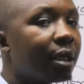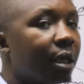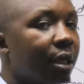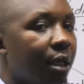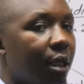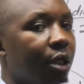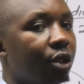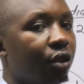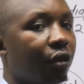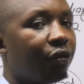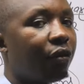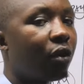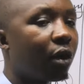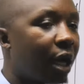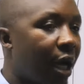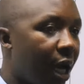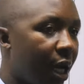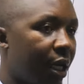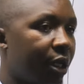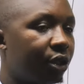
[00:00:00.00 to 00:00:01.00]
the date of
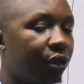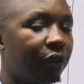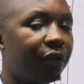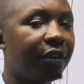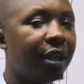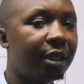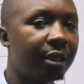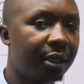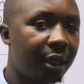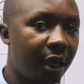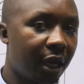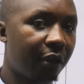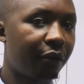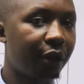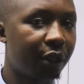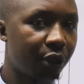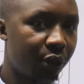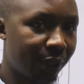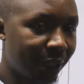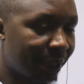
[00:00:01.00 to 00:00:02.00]
occurrence of that
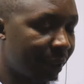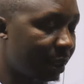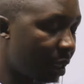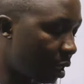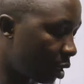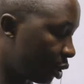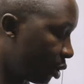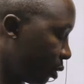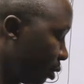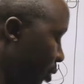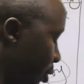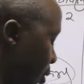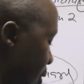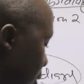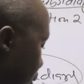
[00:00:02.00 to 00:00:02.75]
relevant transaction.